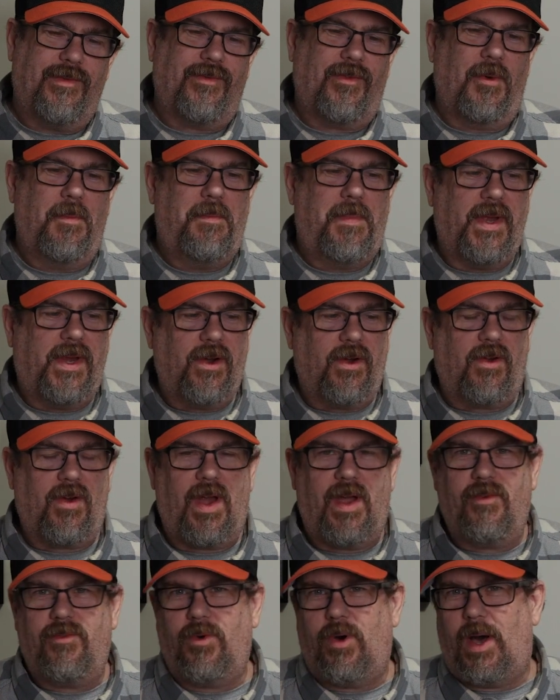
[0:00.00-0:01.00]
For bigger
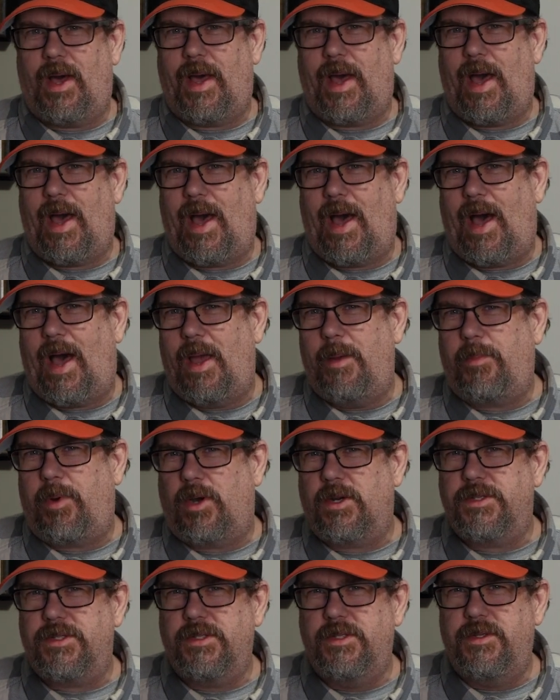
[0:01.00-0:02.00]
gravel, I
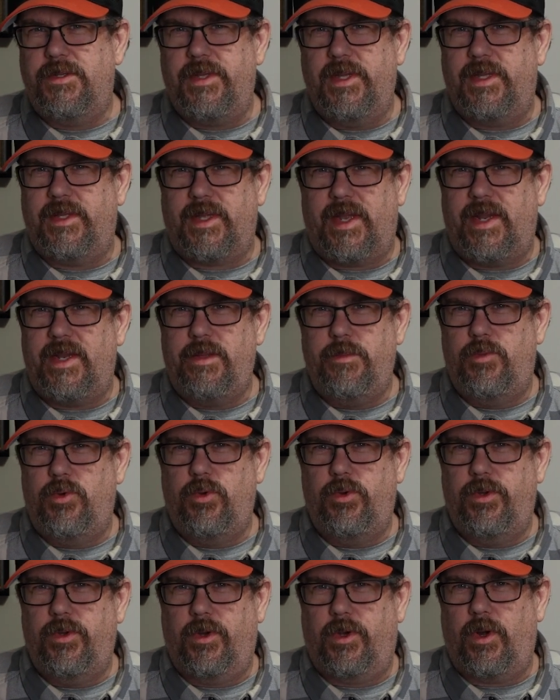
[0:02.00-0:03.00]
personally think that any
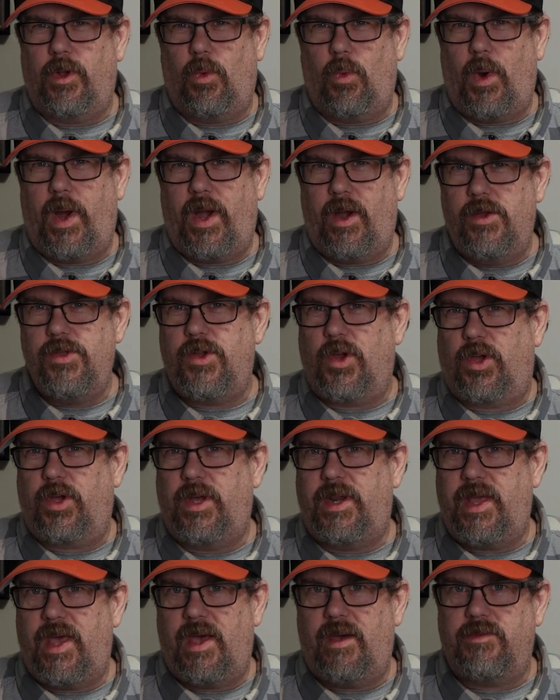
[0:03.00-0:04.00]
boot you're going to wear, you're
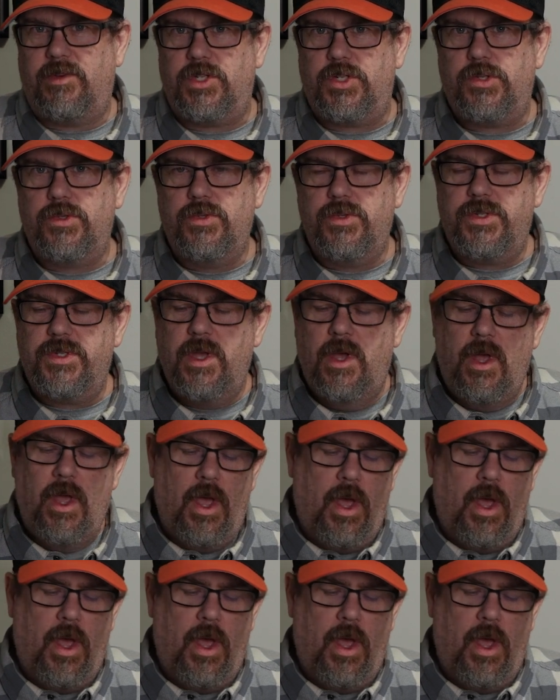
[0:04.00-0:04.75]
going to have issues.